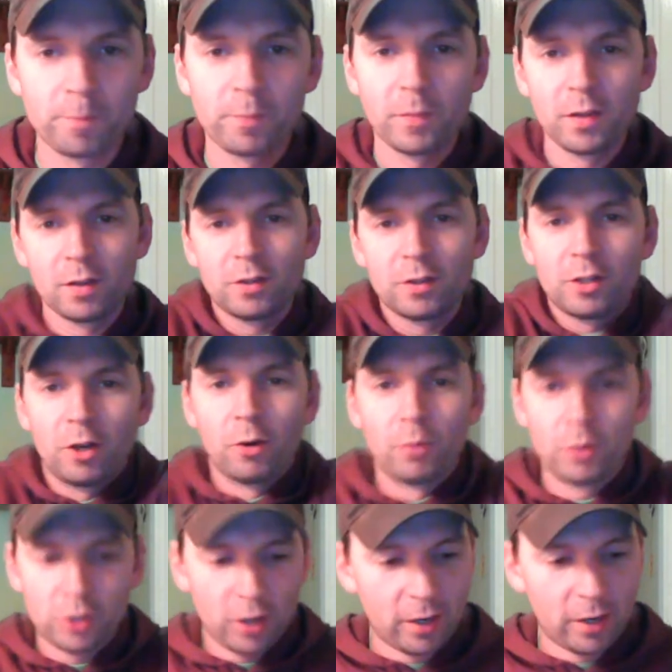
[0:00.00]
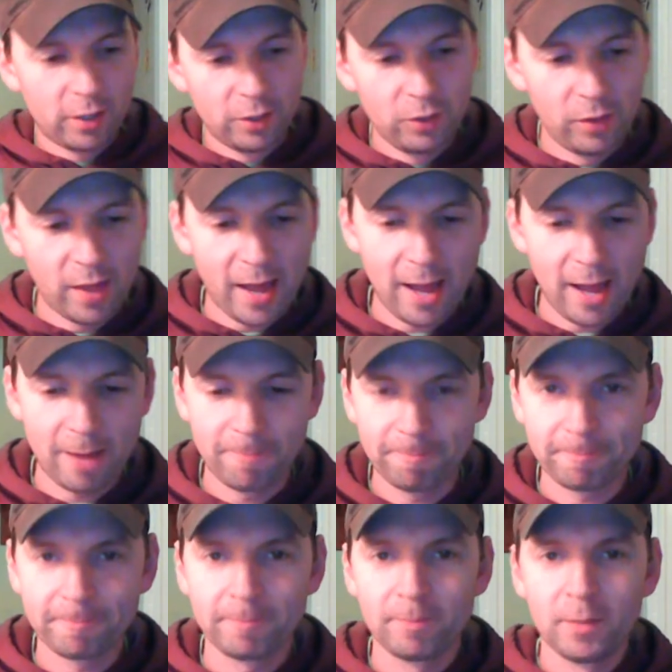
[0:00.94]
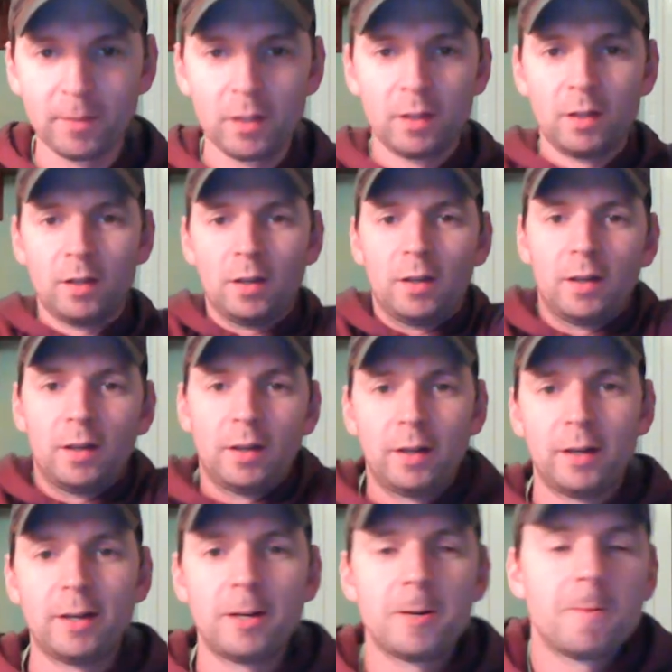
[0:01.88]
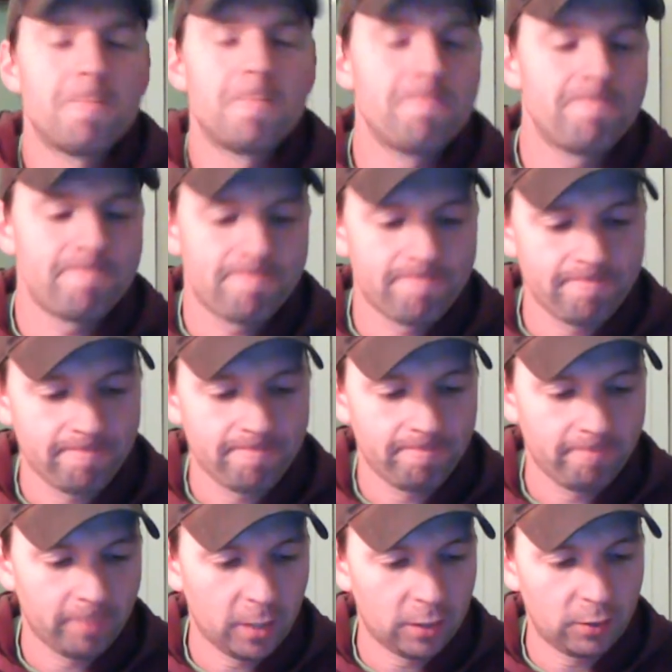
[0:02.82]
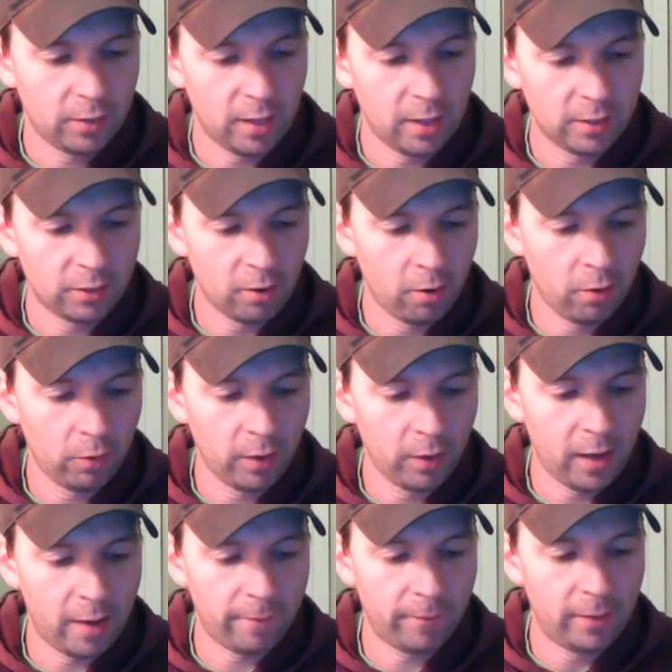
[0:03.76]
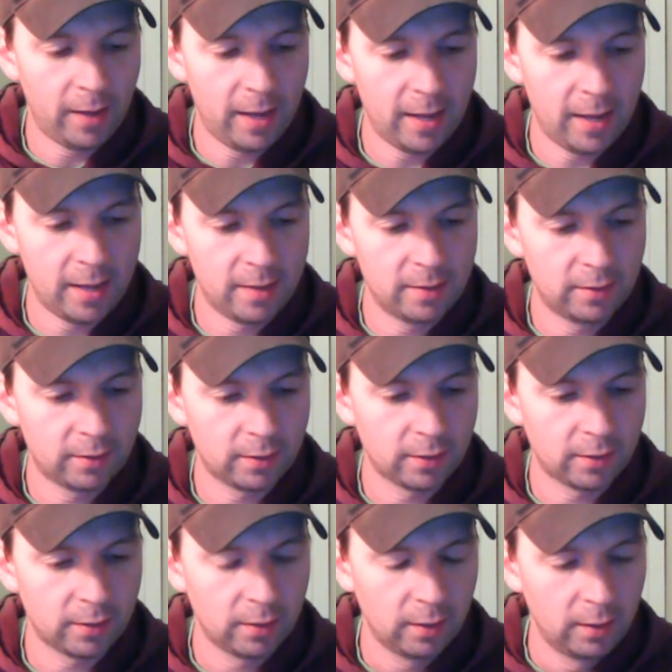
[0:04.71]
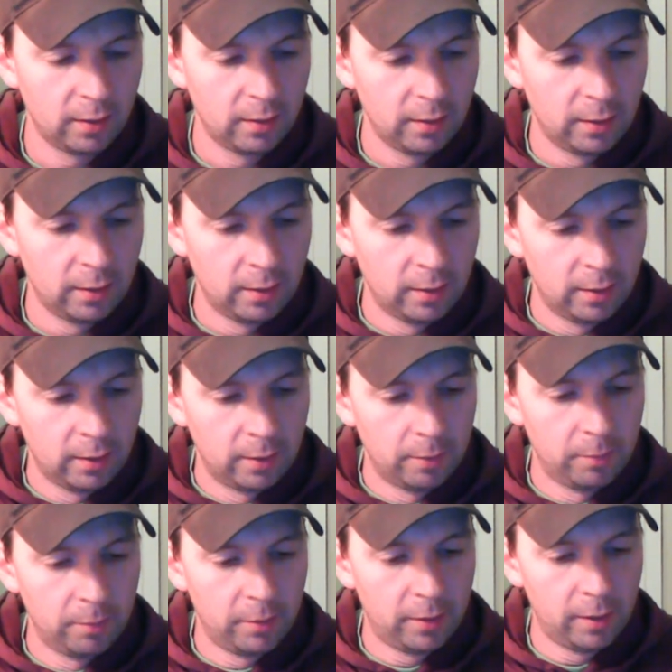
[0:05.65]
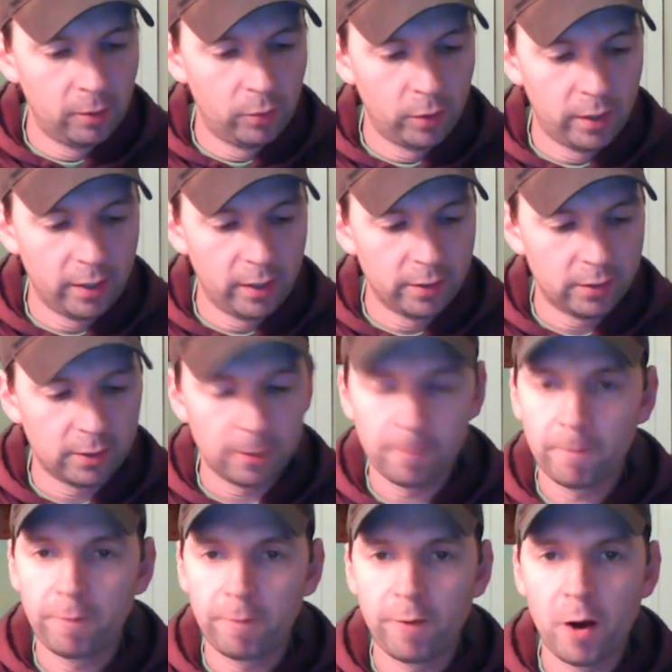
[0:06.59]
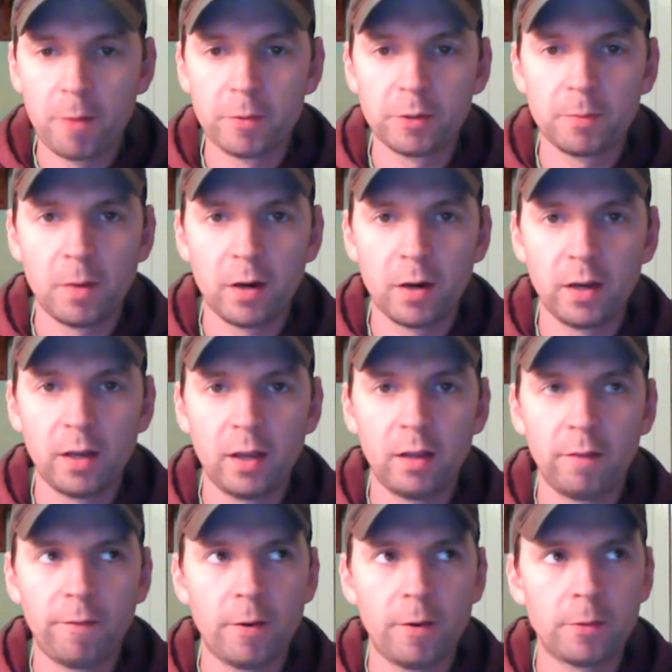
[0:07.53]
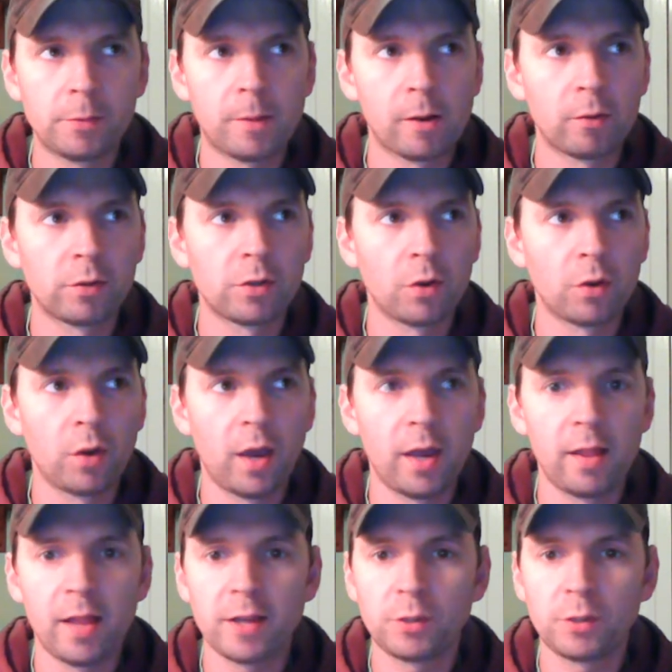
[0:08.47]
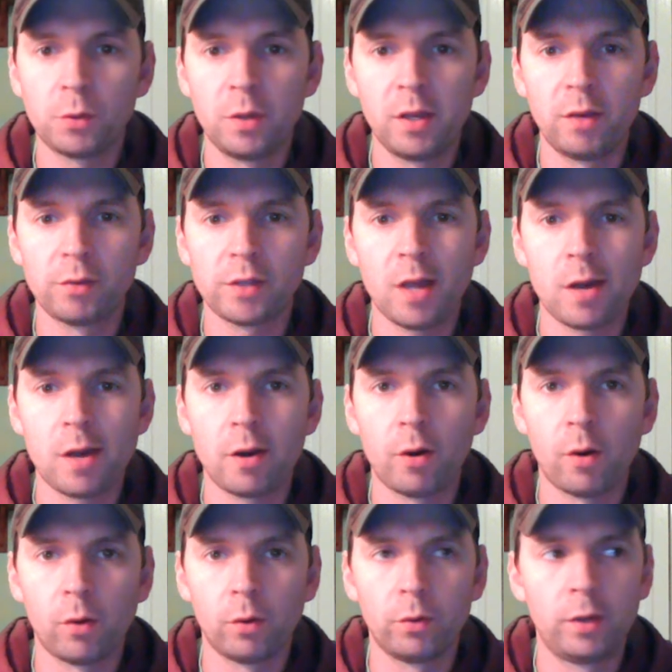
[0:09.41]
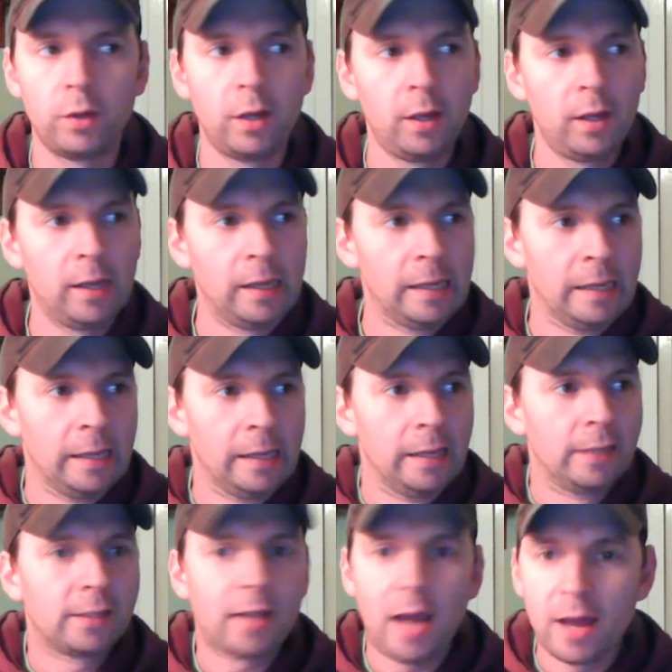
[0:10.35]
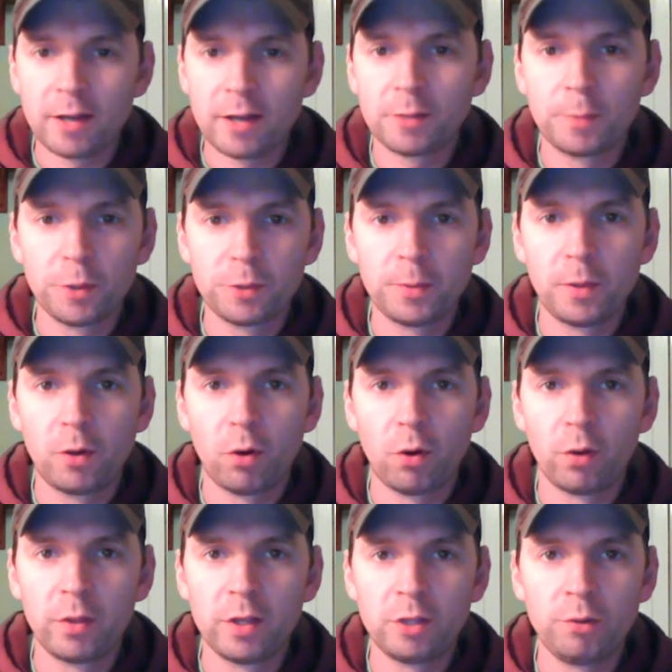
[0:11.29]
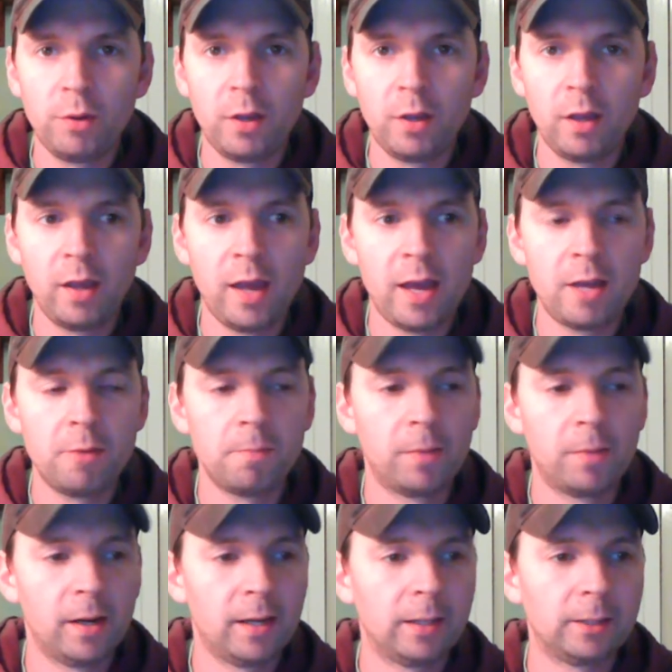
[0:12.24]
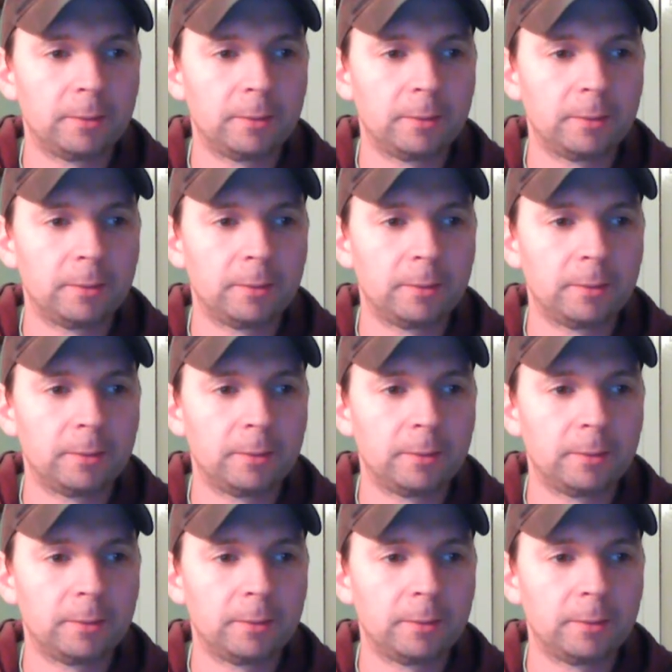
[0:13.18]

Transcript: So we're trying to do that. So that's all I got for the hens. Let me think what else. Farmer's market was okay last week. It was kind of cold. It's kind of supposed to be cold this week again, but